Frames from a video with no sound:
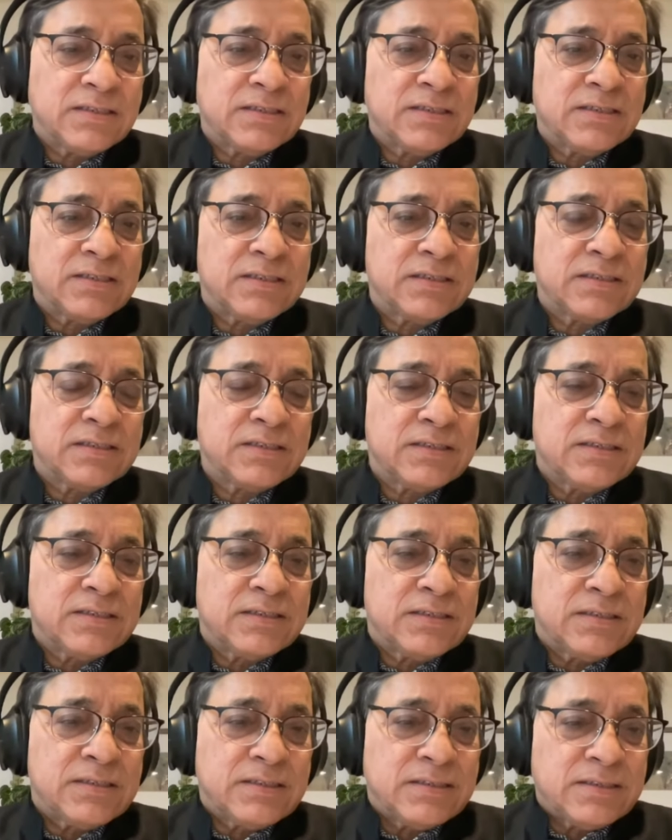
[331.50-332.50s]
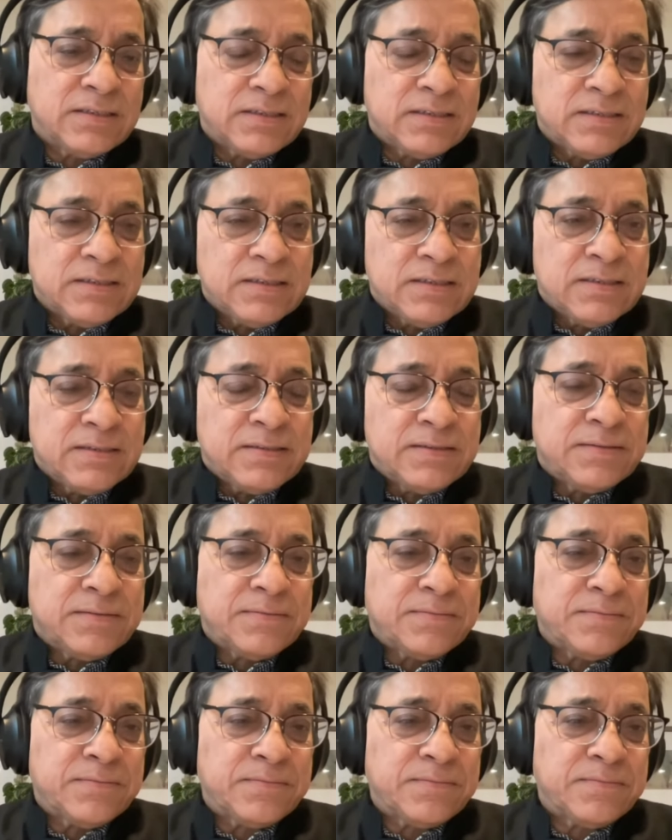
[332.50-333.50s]

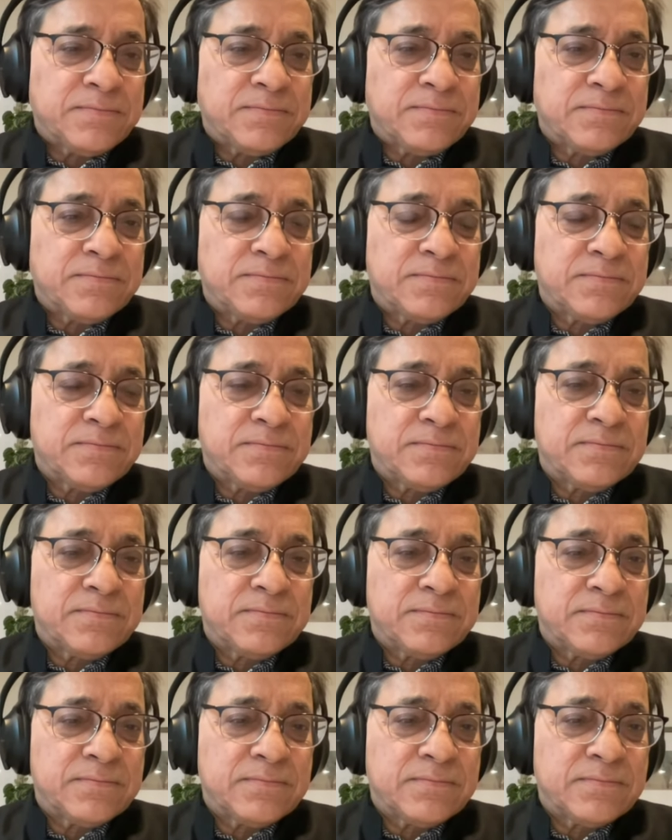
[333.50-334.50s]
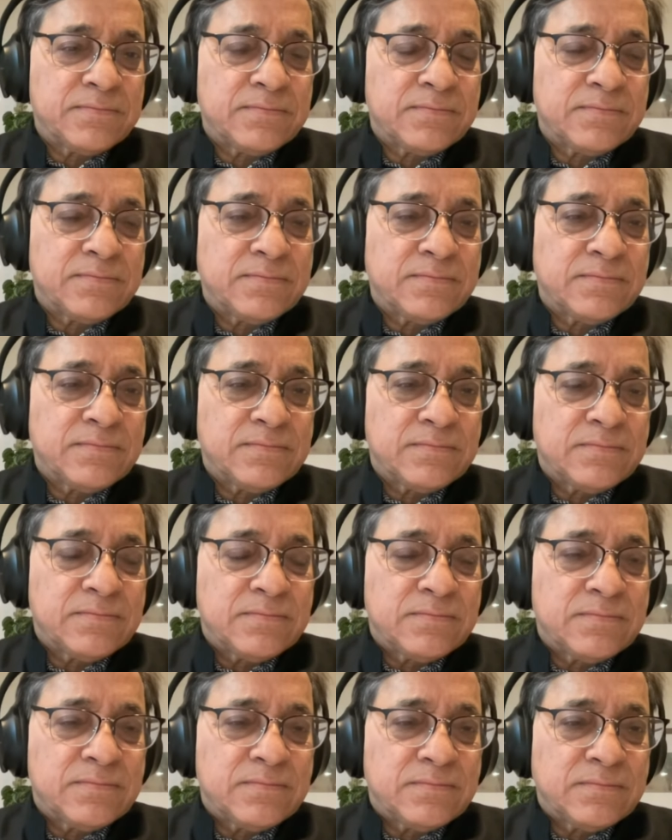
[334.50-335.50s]
The person shown says nothing.